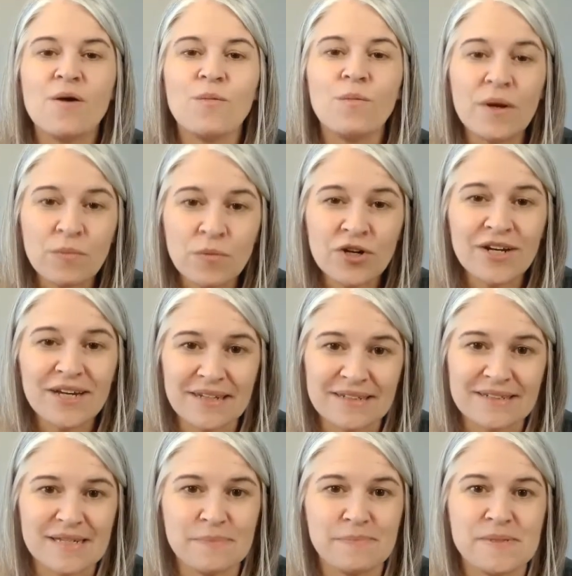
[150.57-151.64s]
When we're in
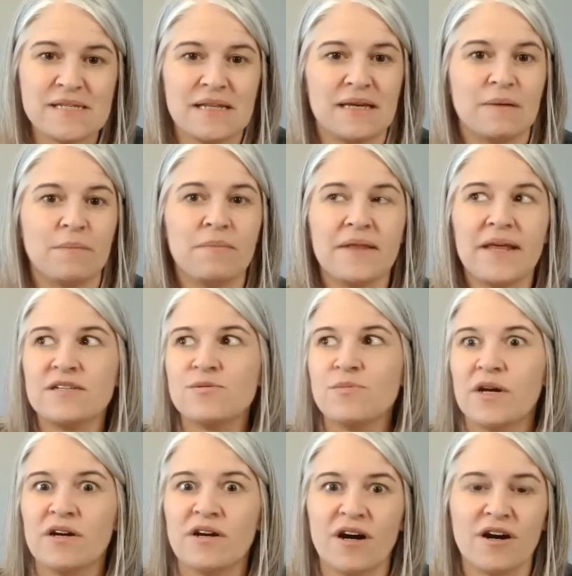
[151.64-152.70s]
deep sleep, that's
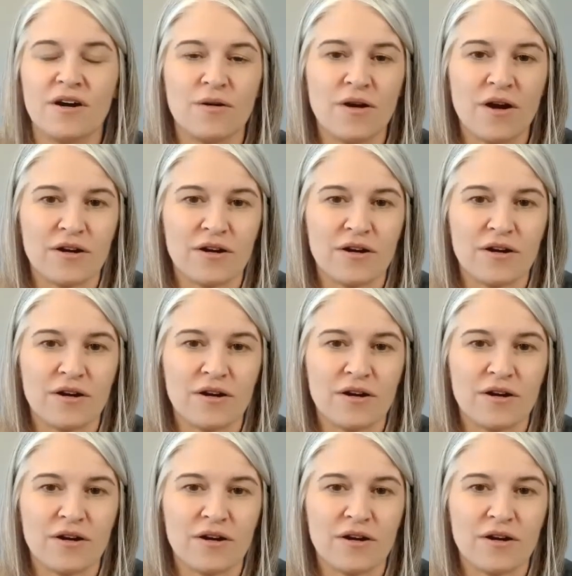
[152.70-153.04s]
where our,